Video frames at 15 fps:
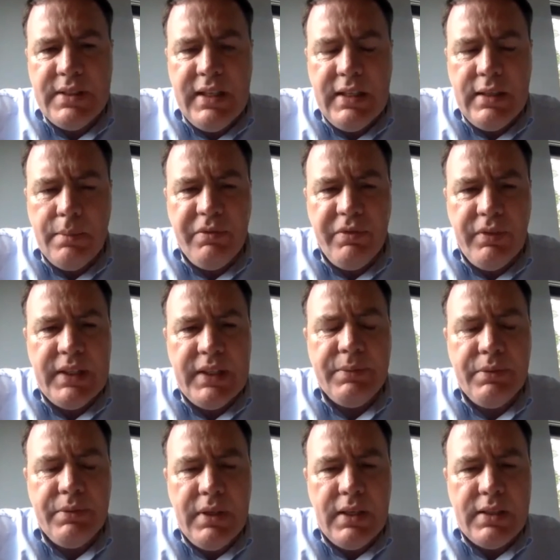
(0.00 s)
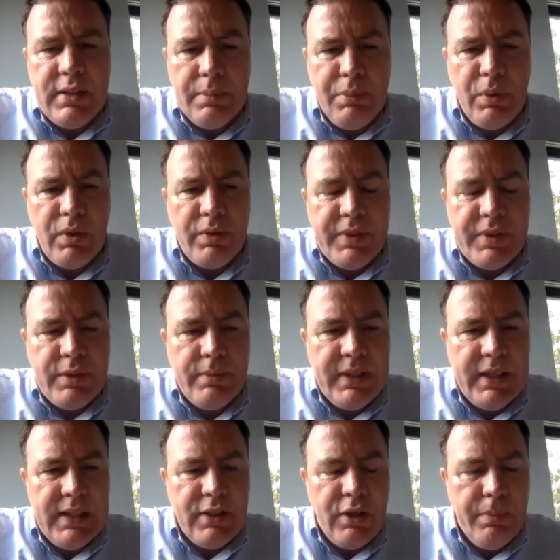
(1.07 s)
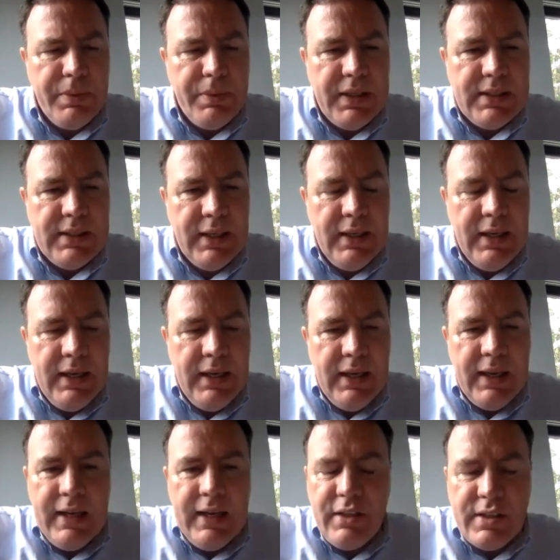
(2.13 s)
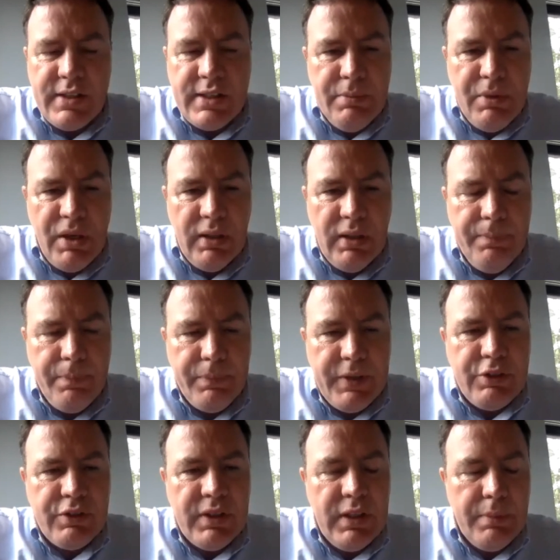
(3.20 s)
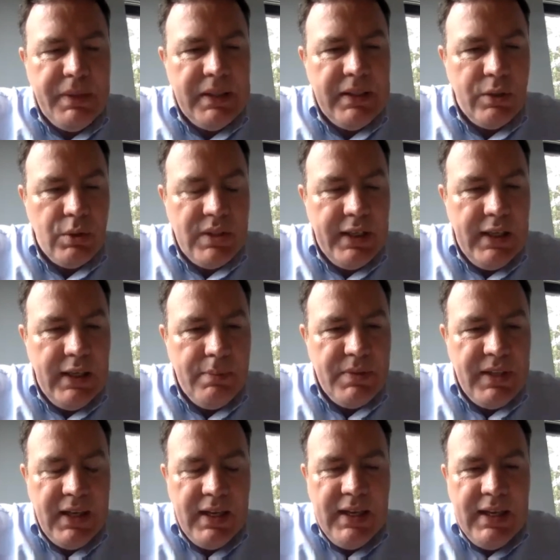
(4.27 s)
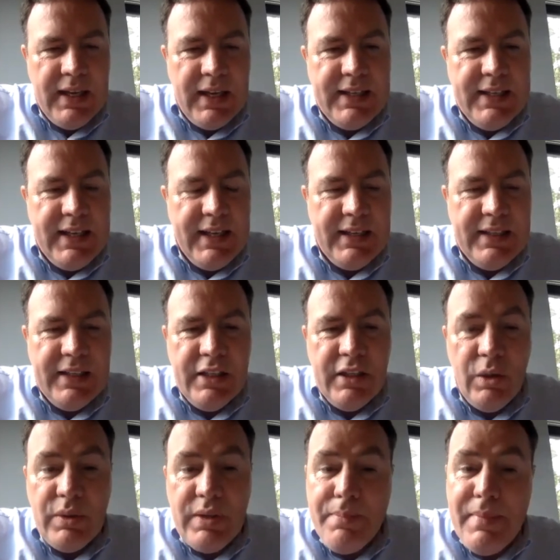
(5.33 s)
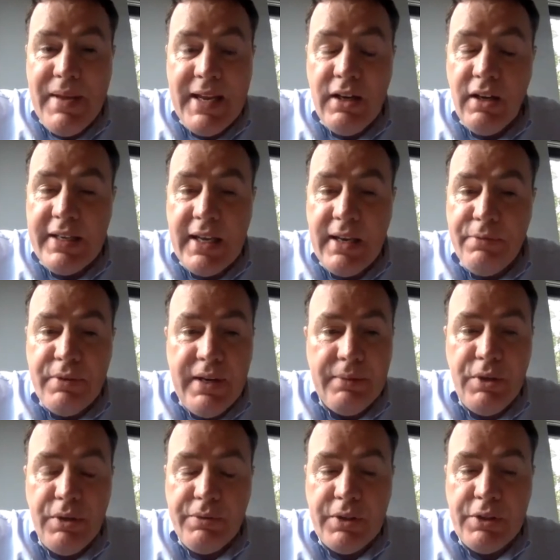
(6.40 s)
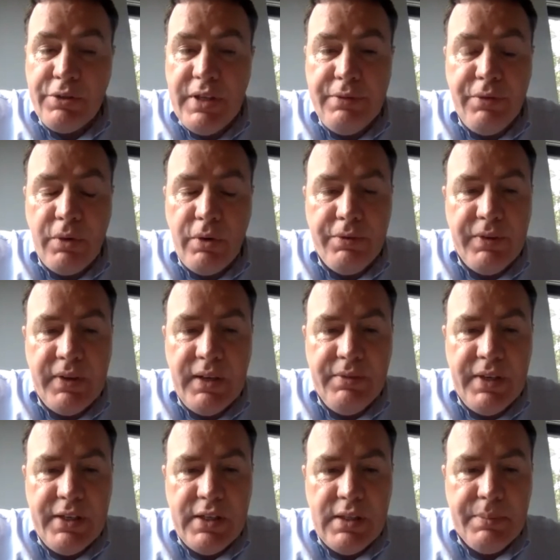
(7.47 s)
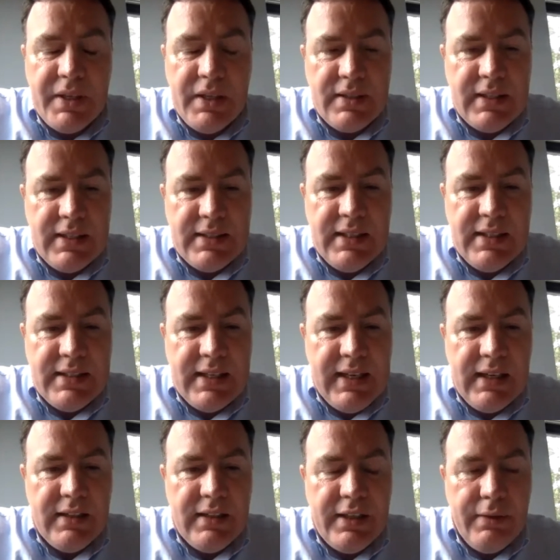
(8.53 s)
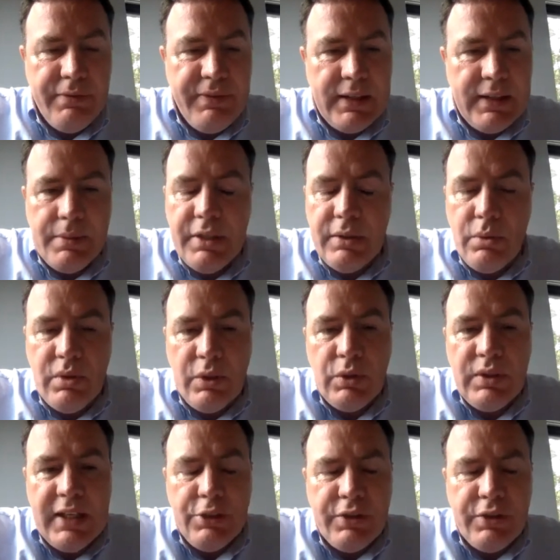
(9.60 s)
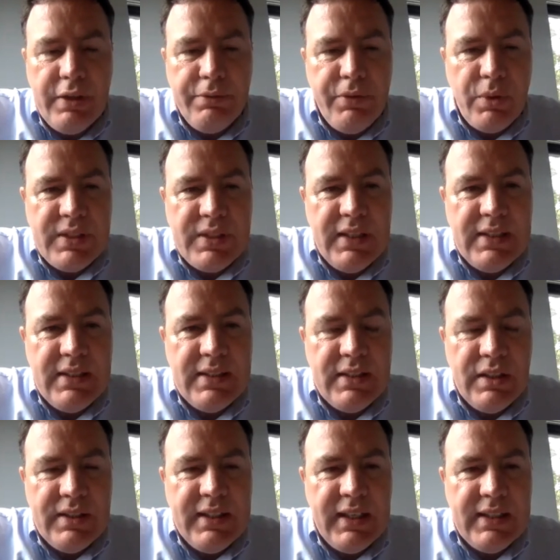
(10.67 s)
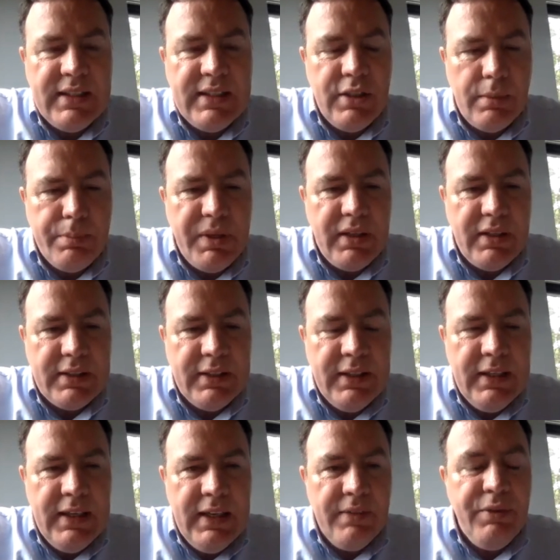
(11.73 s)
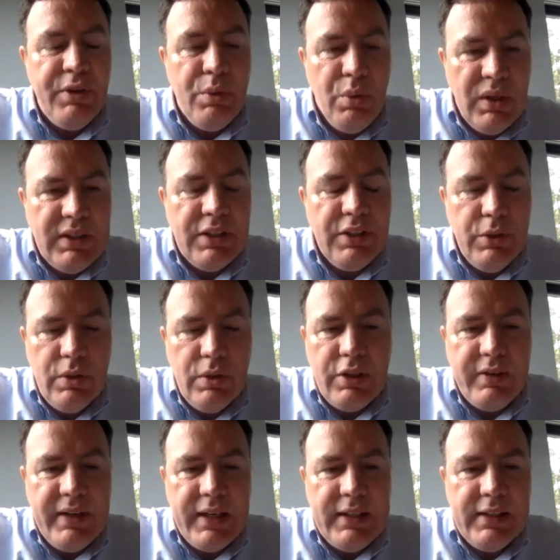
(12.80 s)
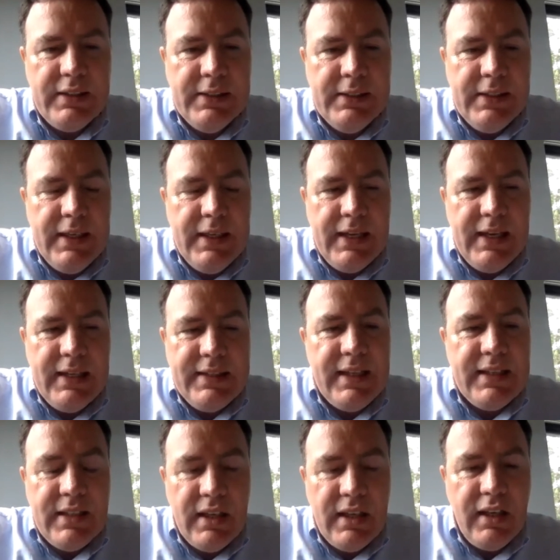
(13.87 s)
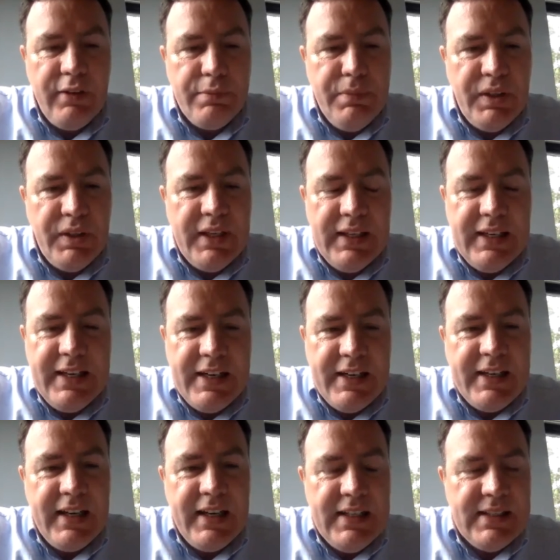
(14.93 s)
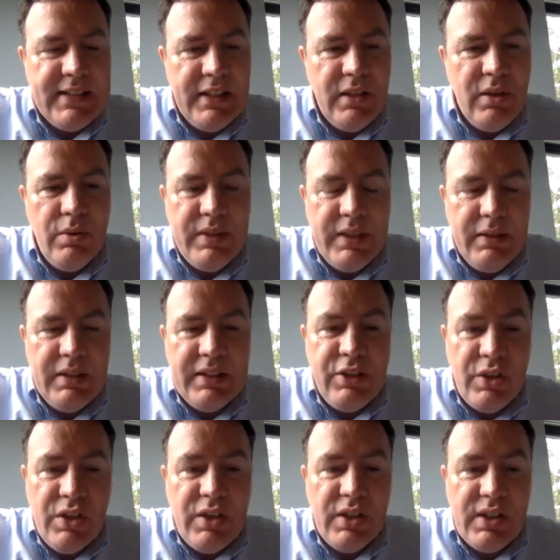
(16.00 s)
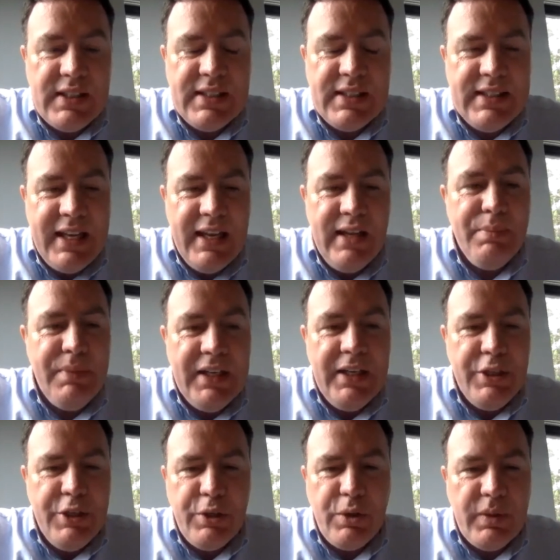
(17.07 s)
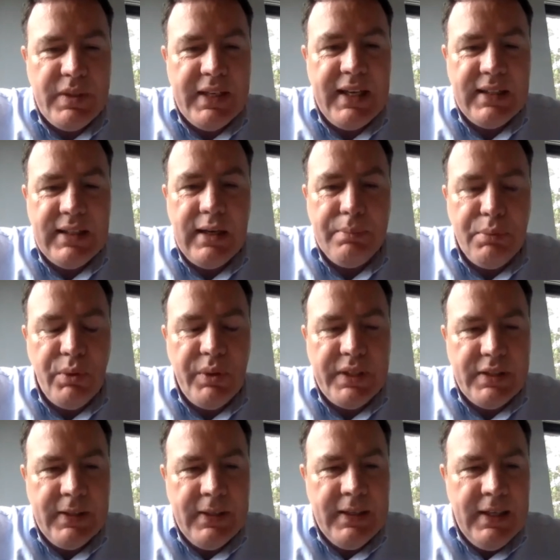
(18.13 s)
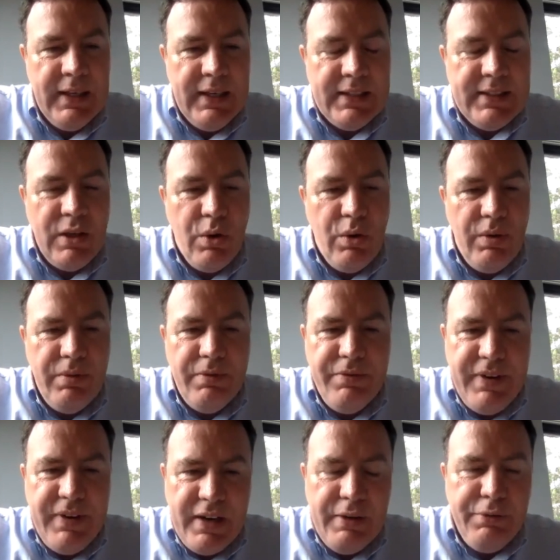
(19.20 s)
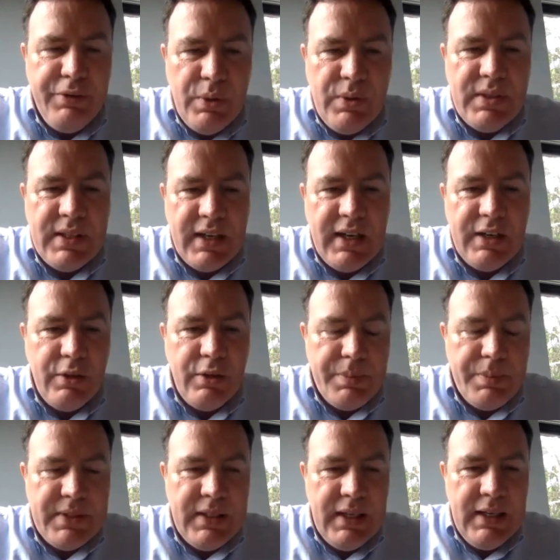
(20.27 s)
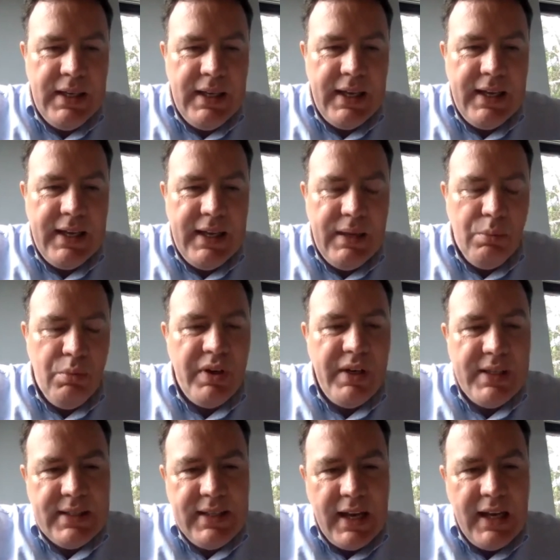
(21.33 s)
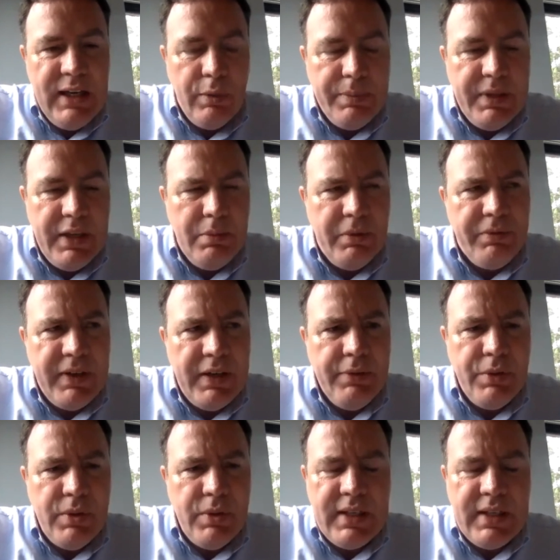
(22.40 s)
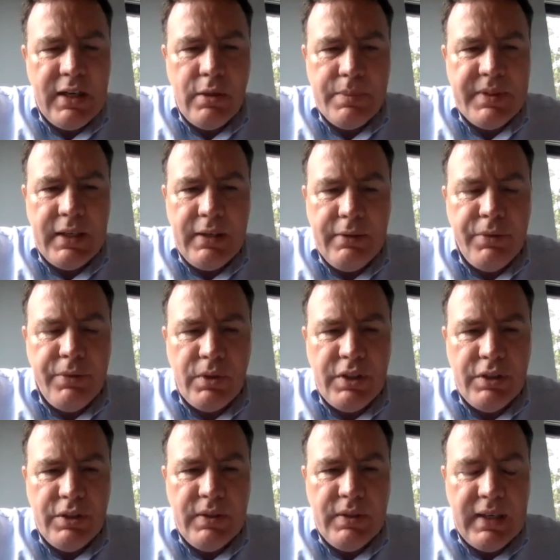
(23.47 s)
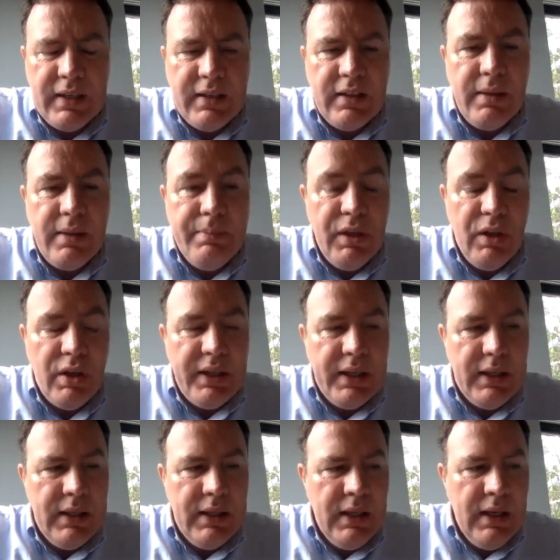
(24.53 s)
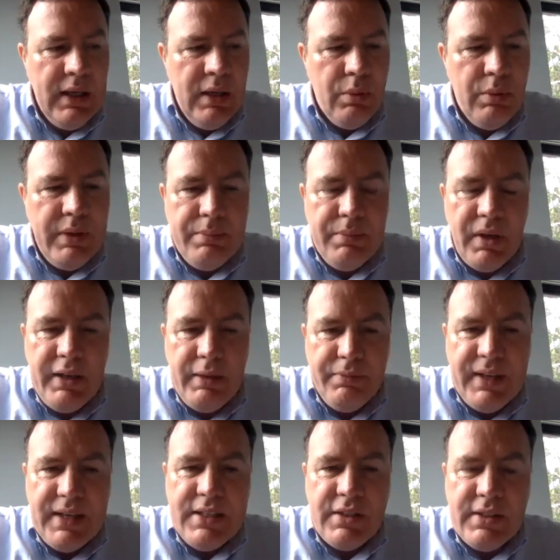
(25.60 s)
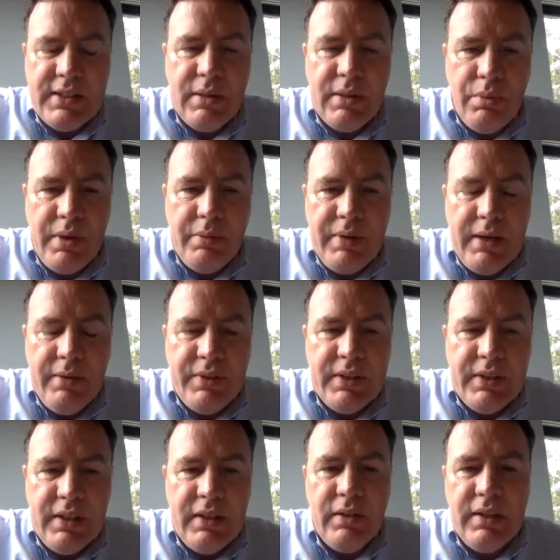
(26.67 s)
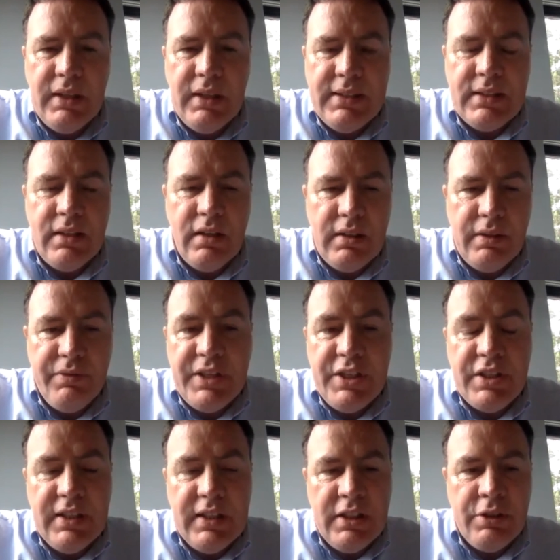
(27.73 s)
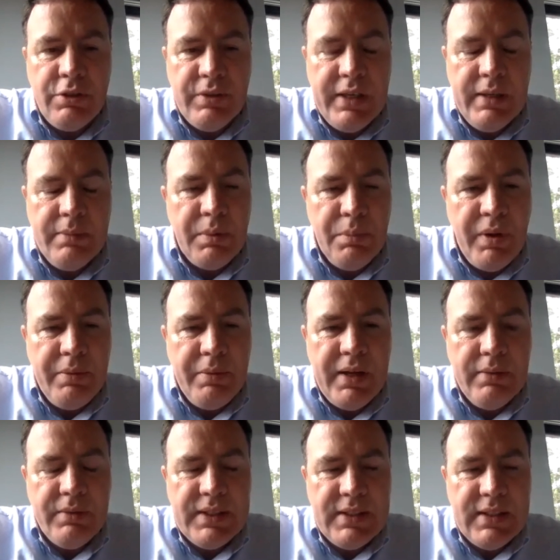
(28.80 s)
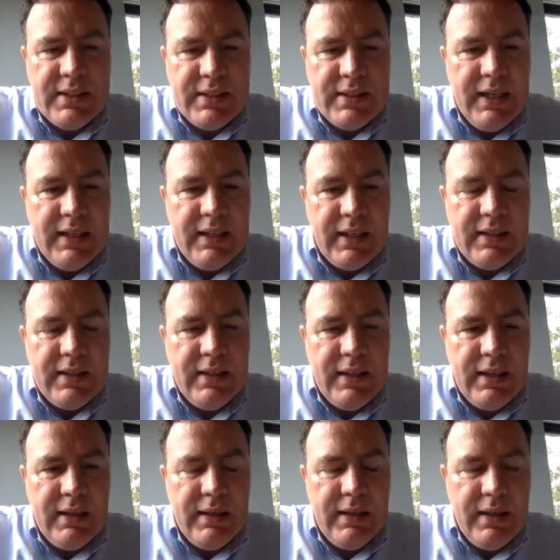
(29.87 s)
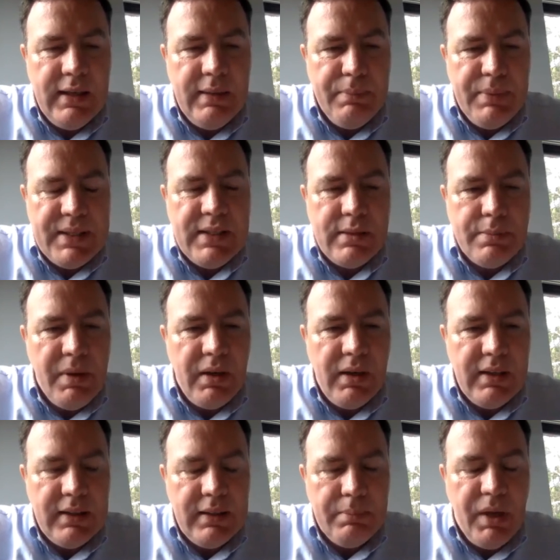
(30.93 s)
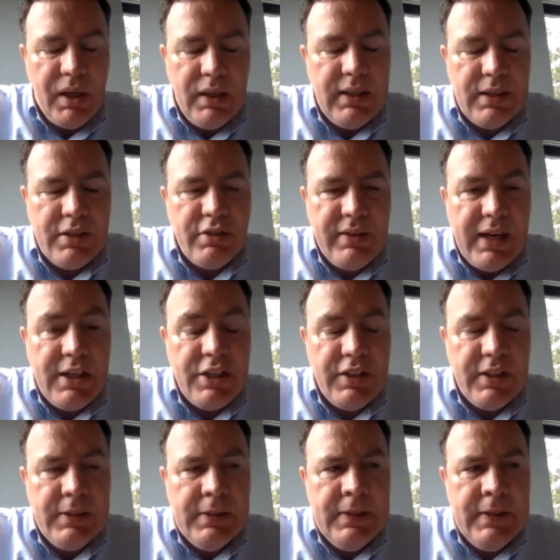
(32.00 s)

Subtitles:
need to provide support for some of these companies. They're small, they're trying to build out teams. And then, they may not get revenue for 3, 4, or 5 years because of the seasonality effect. It could take 3 or 4 seasons to test your product if you want to do it correctly. It takes a lot of money. And in our case, it took us €10 million to get to that point. So very few startups, we're a scale up now, but very few startups can afford to do that. And I'm lucky with my investors that we were able to, they saw the vision and the dream, and we were able to sustain that business model and strategy.